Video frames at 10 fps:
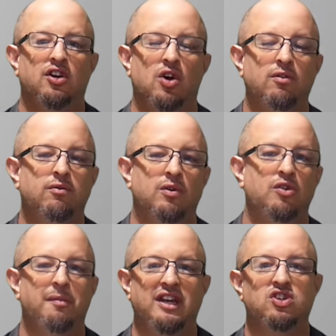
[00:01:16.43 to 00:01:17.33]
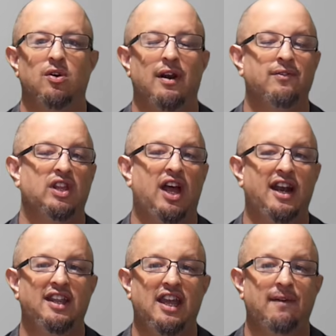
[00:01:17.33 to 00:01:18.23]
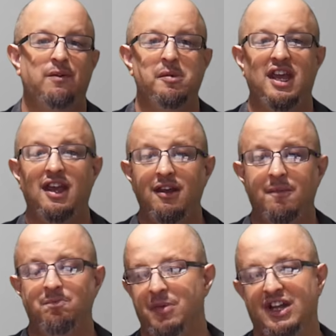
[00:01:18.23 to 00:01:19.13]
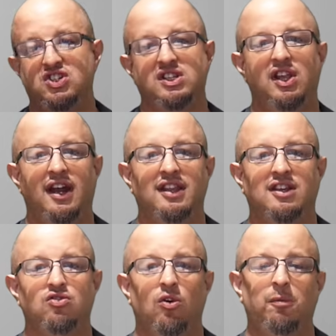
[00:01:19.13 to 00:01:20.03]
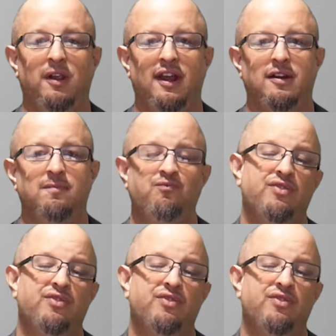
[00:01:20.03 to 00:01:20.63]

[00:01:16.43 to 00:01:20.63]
Go through, make sure every line in the FMEA matches the line of the control plan.